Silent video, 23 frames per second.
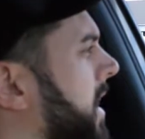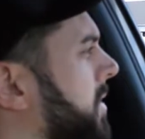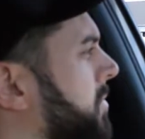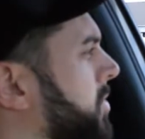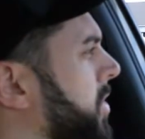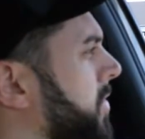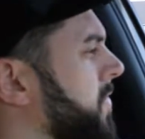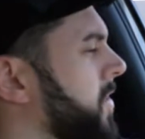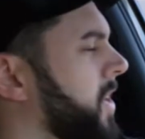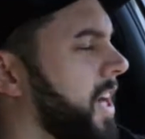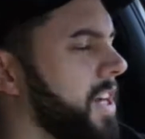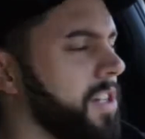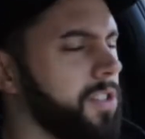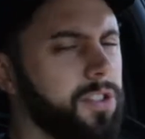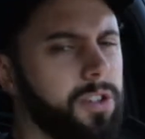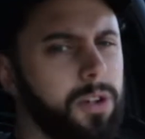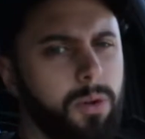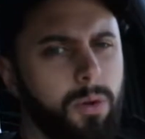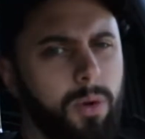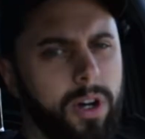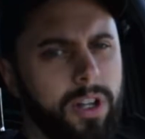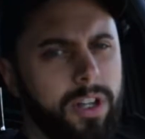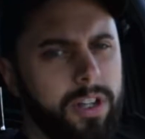So if you guys
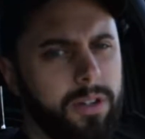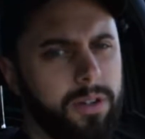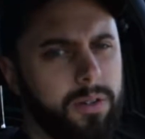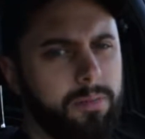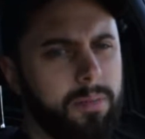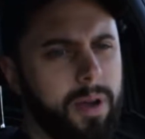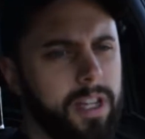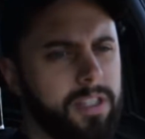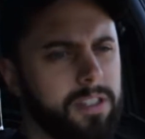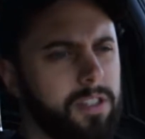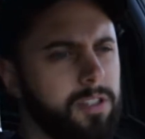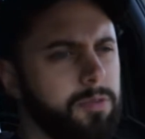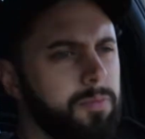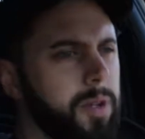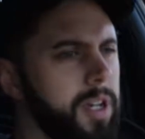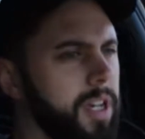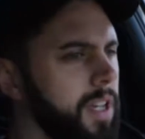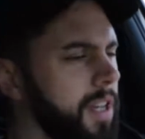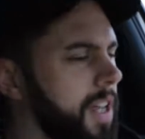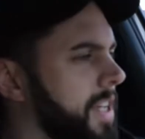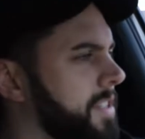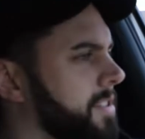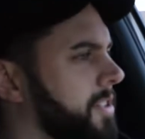do want to message
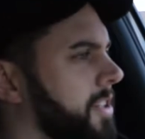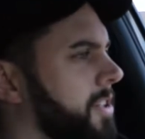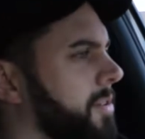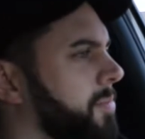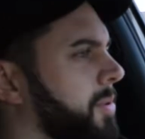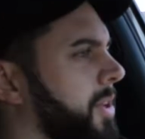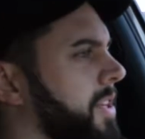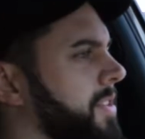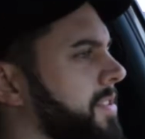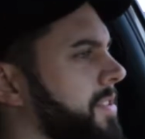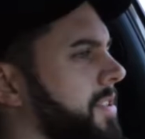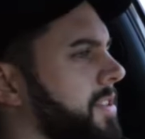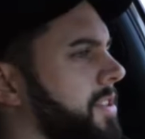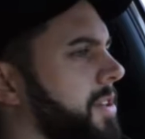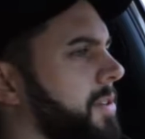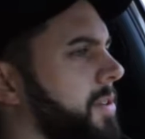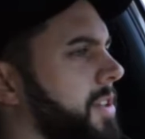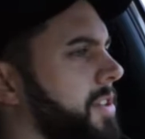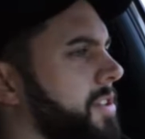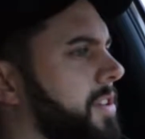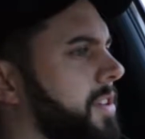me, that's a good place to do it.